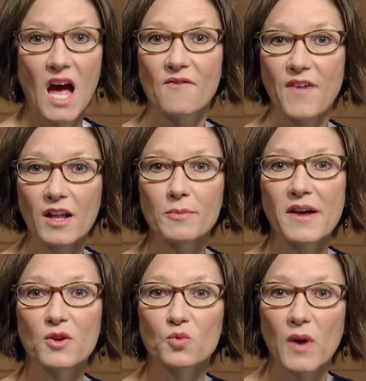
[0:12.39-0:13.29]
followed by
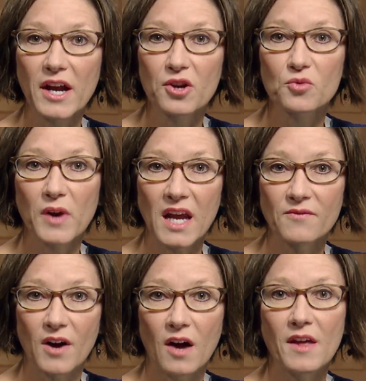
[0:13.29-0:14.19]
the record
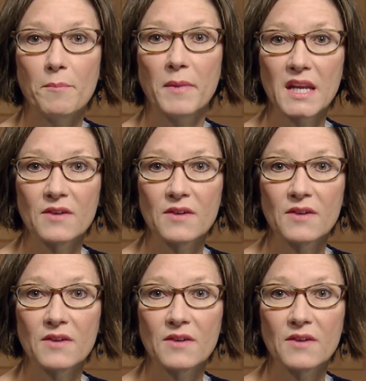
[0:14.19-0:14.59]
rainfall that many